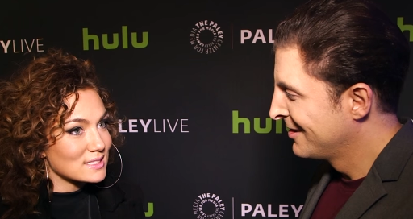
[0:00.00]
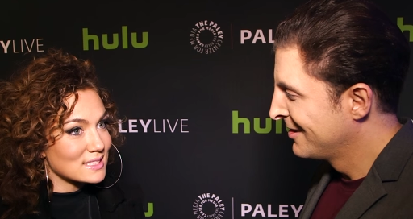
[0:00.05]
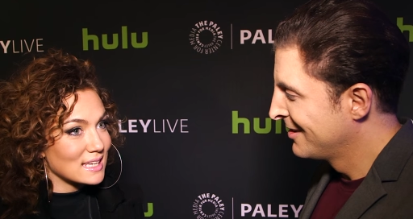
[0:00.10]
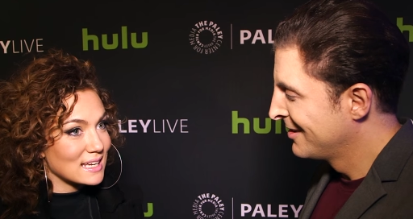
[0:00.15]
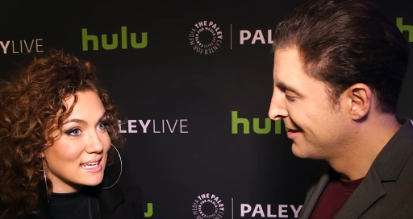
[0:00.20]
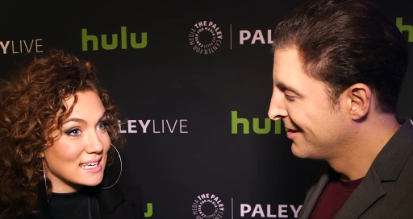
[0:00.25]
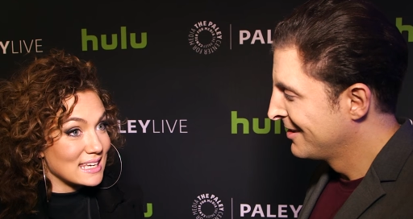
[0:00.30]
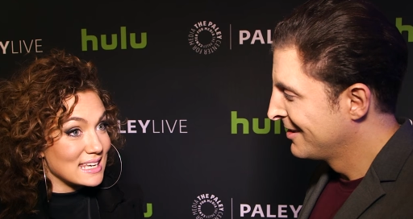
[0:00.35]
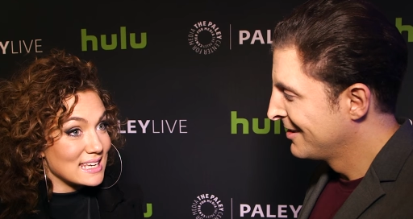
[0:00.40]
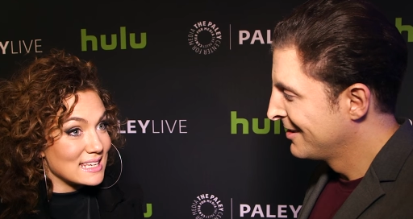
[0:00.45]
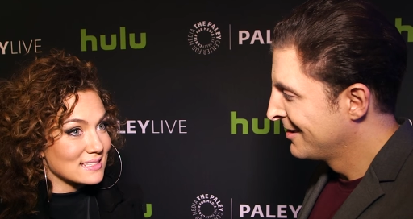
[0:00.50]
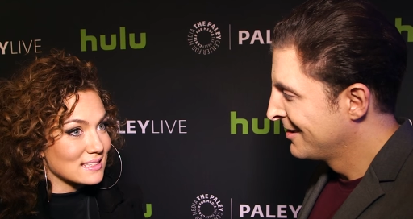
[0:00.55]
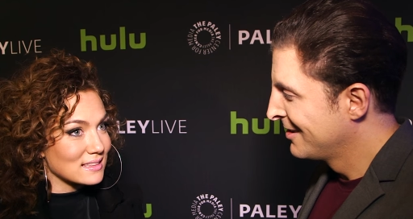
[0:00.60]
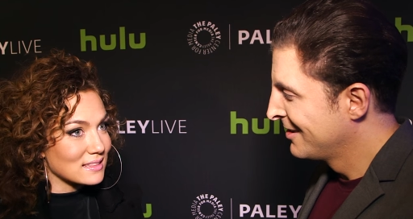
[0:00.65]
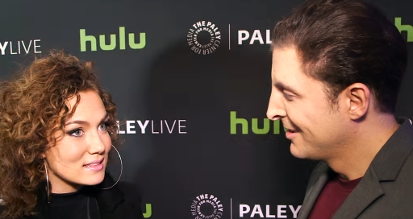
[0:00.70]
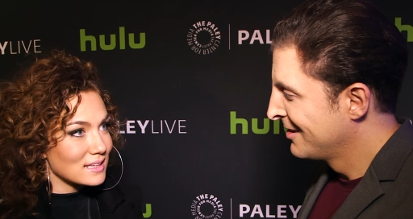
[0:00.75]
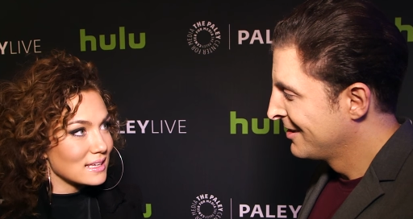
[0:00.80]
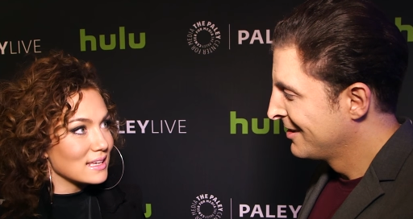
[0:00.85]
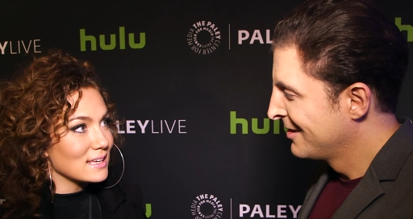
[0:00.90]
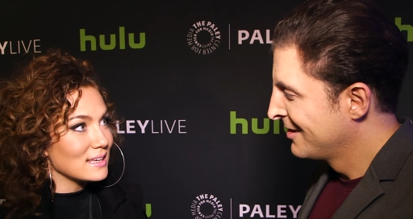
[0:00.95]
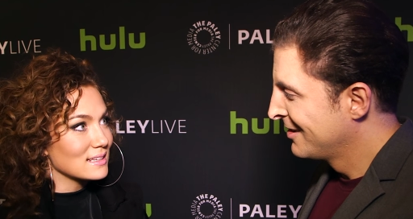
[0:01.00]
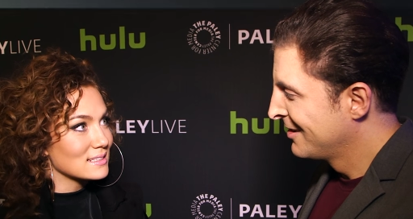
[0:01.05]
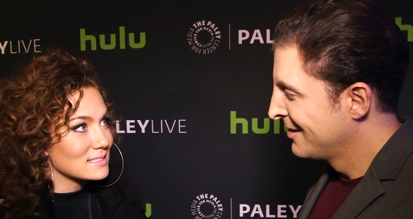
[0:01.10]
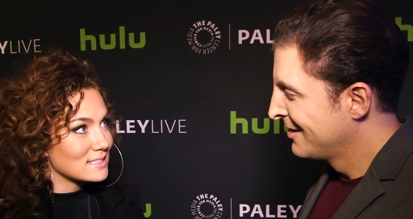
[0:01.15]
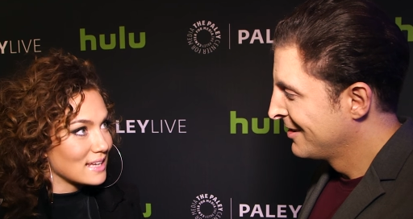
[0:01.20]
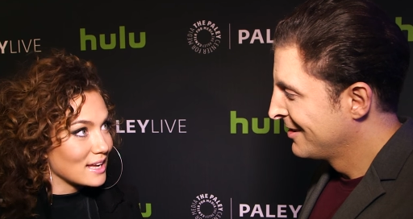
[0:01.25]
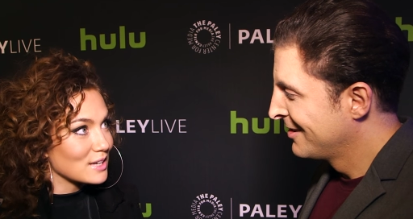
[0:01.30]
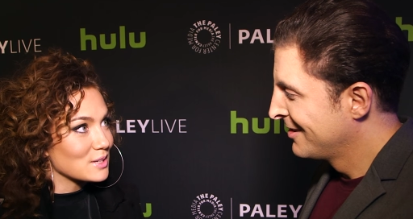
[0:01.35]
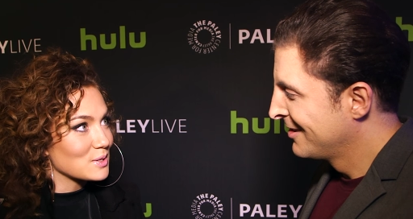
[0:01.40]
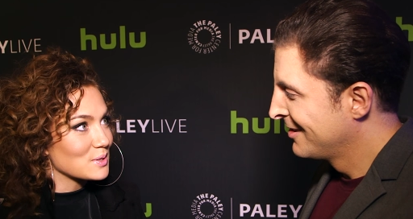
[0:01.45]
Speaker 1: is that he's Lee
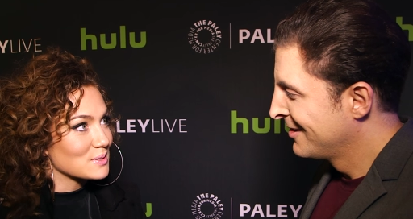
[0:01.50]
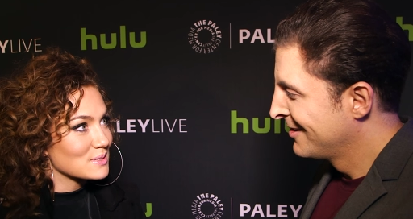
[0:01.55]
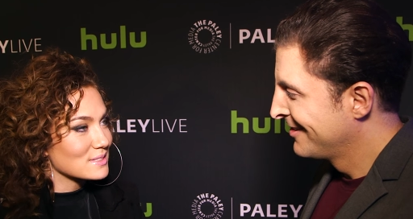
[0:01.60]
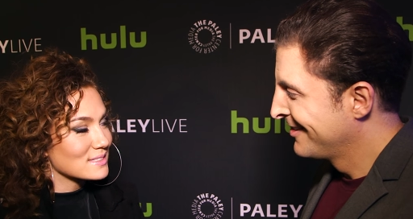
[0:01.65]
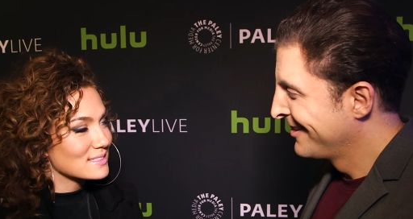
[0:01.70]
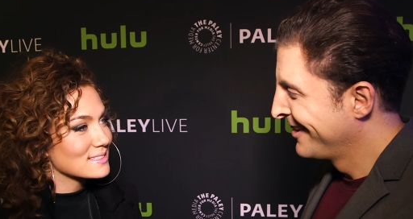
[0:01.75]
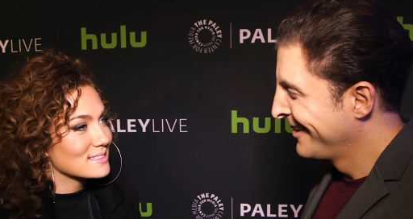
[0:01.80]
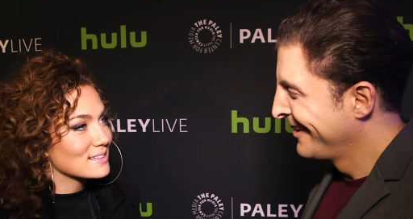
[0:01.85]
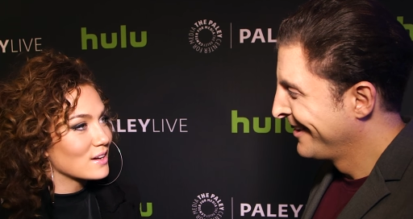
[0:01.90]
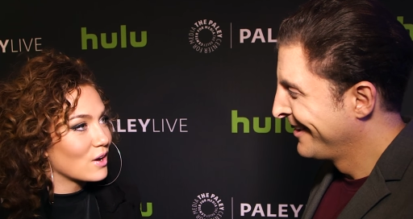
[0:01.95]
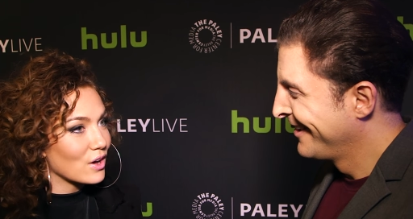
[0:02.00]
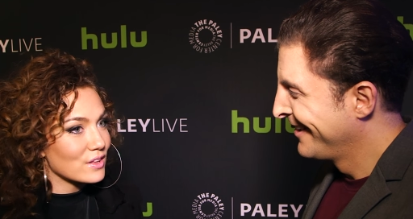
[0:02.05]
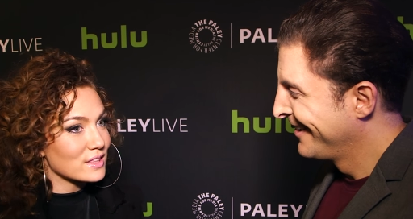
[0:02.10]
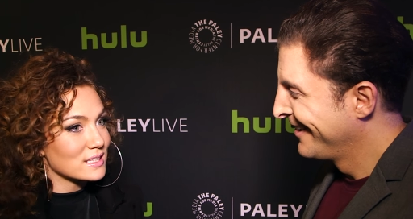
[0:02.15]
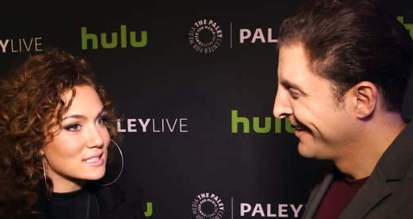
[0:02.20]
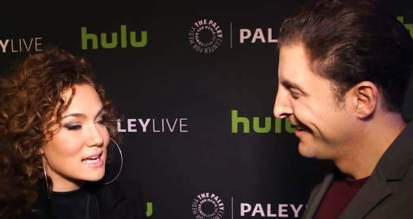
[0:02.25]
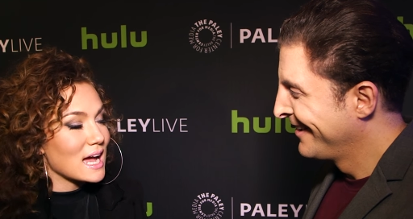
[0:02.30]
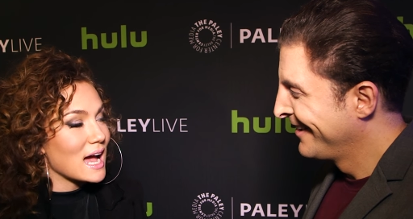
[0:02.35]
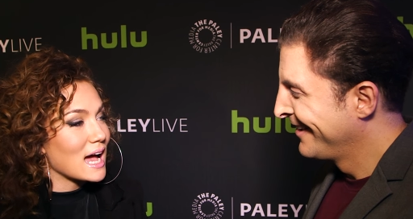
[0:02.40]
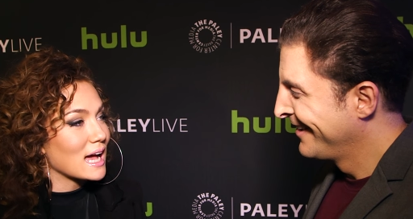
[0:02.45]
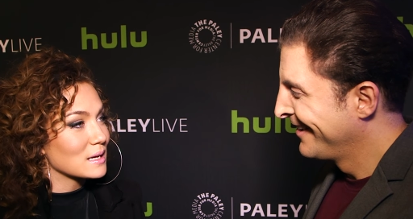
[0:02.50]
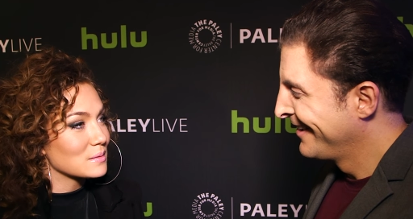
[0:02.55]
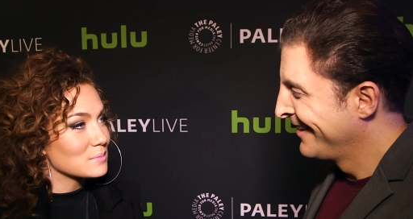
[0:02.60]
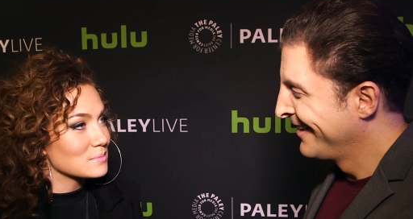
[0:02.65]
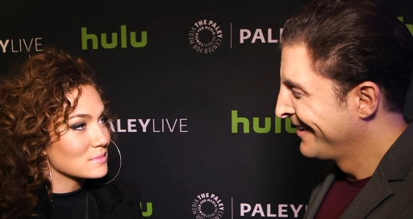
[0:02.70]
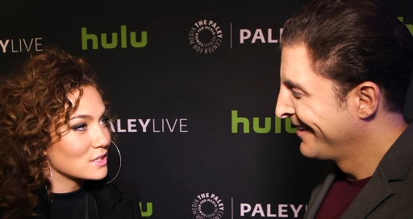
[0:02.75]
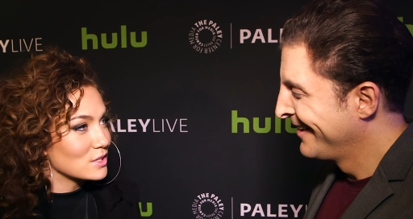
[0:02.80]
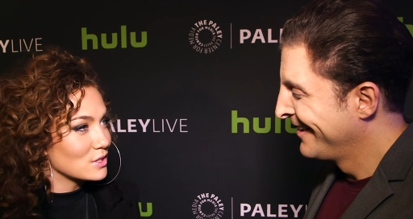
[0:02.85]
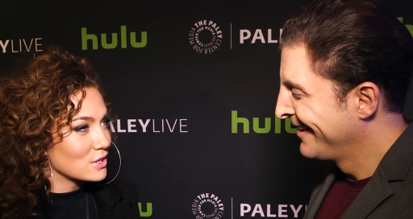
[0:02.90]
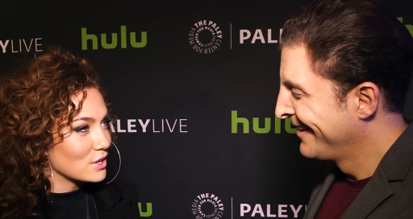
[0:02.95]
Daniels all the time,
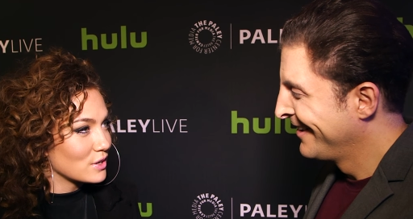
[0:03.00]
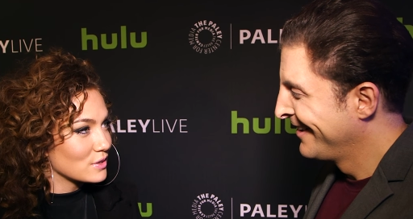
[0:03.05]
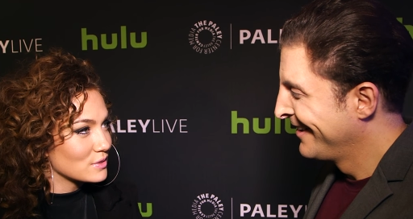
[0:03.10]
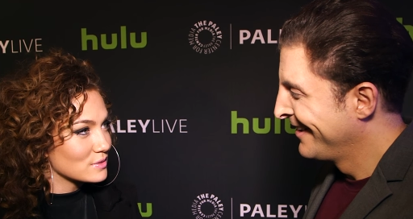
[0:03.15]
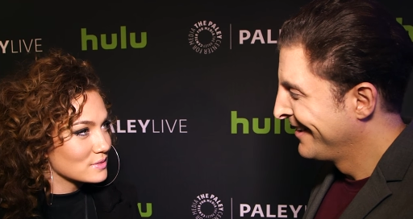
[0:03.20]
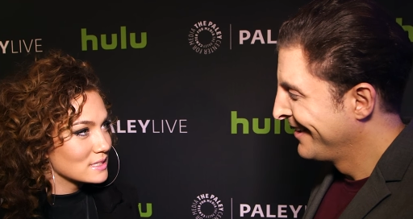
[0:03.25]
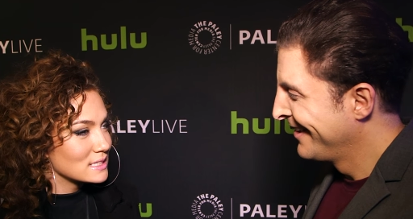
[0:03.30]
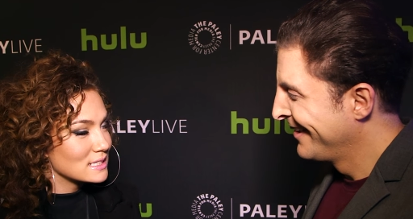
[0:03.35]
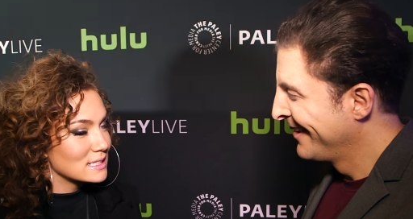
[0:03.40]
you know?